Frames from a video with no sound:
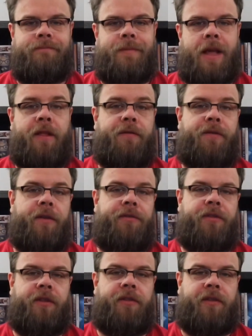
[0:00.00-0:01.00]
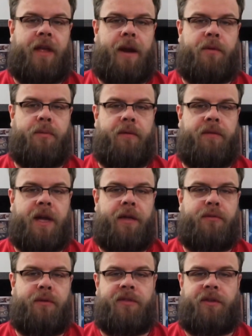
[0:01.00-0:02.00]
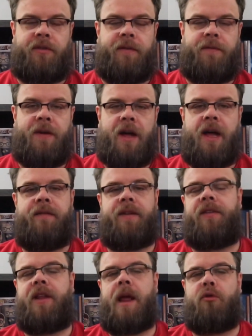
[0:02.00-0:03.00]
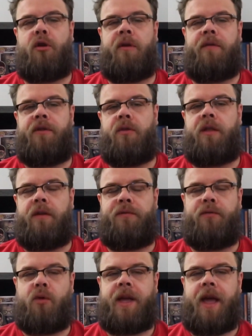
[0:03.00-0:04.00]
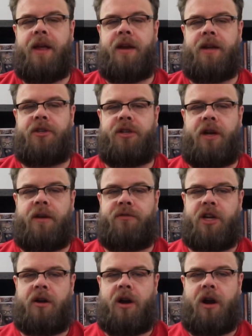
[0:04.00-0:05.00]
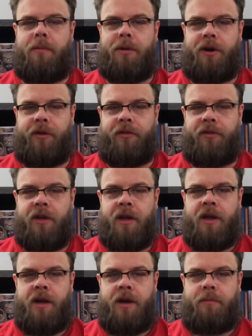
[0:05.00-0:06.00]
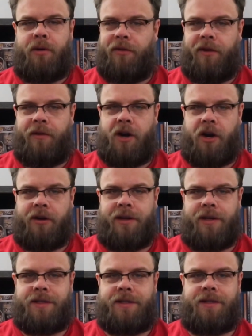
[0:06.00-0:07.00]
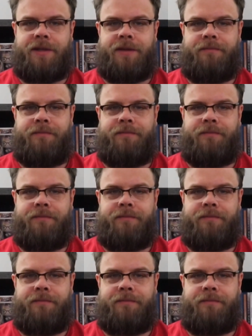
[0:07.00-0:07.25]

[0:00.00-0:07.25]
Hello friends, this is Adam with Movie Guy 365 and today I'm going to review the 4K edition of John Carpenter's Prince of Darkness.